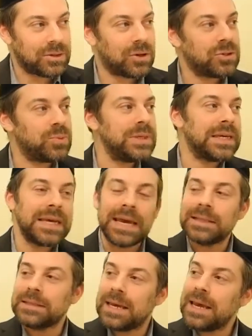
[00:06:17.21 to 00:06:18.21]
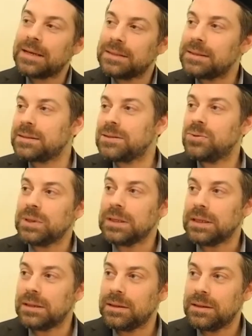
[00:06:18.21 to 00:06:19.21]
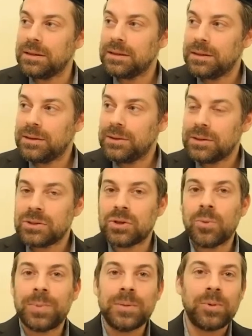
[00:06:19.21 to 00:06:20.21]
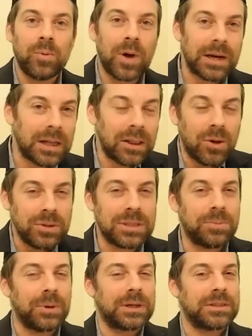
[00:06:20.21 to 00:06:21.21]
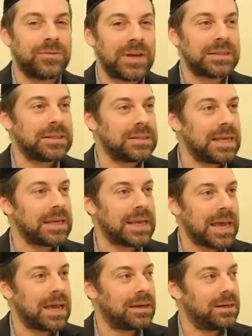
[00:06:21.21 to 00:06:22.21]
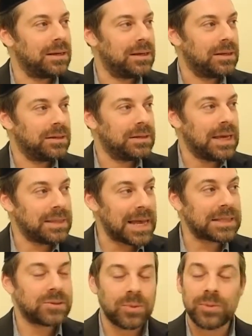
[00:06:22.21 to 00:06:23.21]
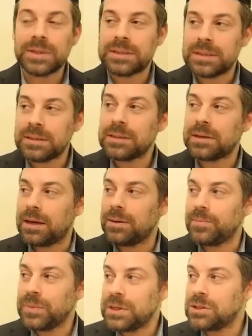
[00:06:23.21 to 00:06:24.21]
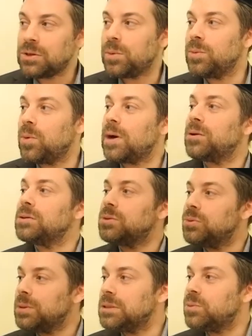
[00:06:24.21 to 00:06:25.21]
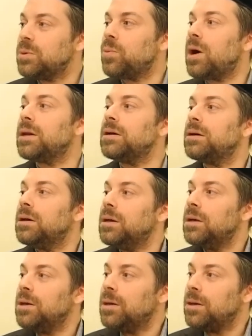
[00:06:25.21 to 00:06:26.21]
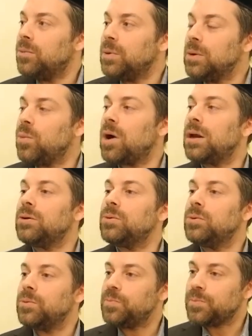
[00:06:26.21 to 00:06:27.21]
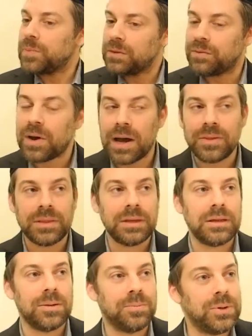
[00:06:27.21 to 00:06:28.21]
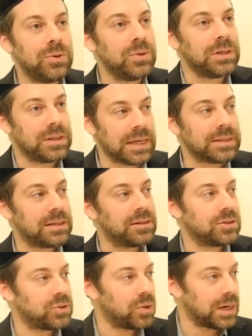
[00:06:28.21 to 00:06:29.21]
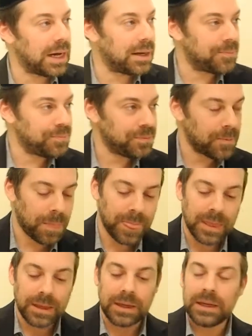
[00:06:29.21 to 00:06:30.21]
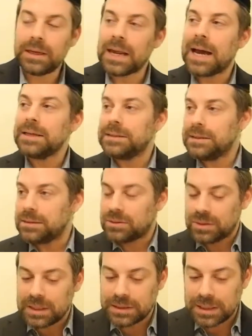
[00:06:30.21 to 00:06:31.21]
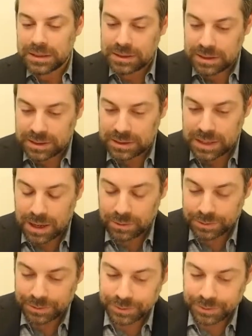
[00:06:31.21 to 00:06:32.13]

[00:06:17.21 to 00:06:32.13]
Because we can't take disunity. So people want to close the book as fast as they can. And that's what we see today. So what we want to do is we want to find the beauty that's in the Torah in ideas. So let's get to this now.